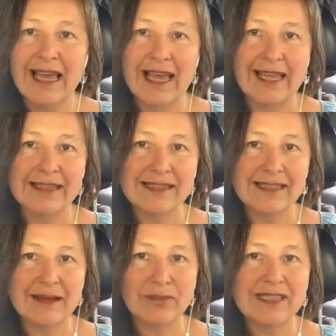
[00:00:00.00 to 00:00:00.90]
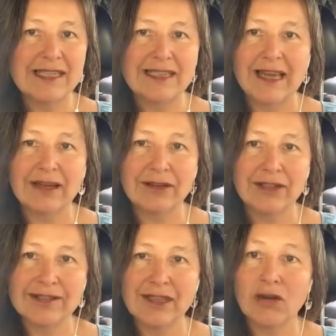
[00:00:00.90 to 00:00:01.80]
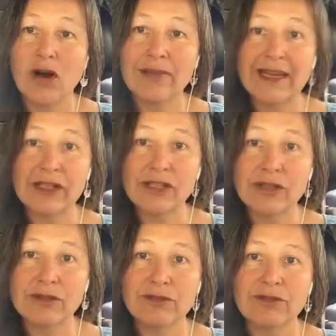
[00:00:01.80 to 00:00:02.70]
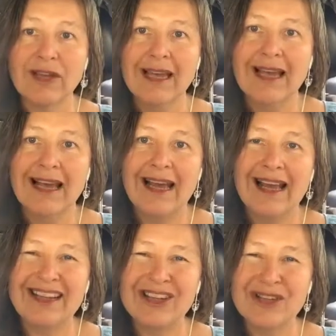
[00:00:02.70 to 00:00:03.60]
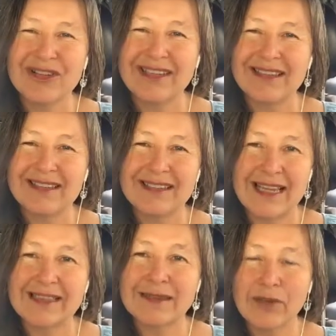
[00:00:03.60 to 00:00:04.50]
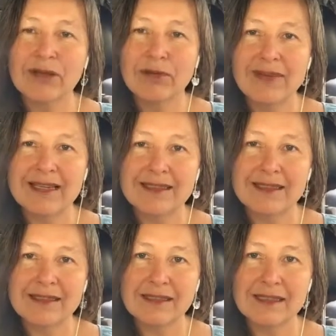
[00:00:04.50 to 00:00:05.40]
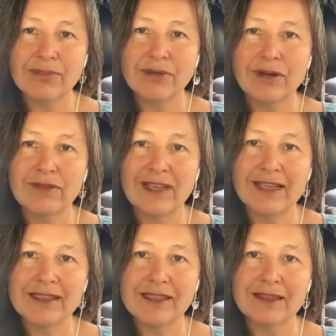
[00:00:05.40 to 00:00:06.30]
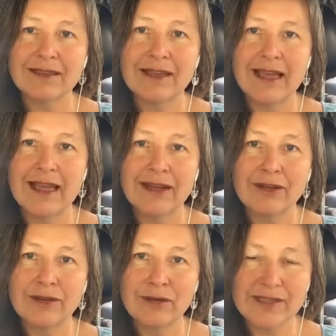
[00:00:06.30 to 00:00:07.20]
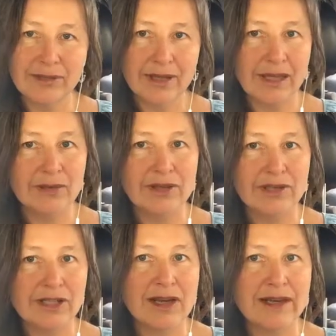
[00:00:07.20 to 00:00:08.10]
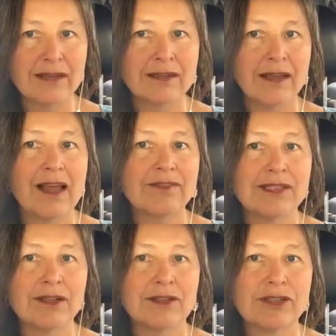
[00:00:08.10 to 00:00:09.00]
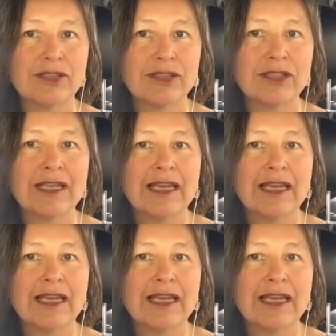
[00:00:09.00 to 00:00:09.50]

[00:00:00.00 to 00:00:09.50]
And we did that using a combination of nutrients and some herbal medicine to support ovulation, and also working with her diet and lifestyle to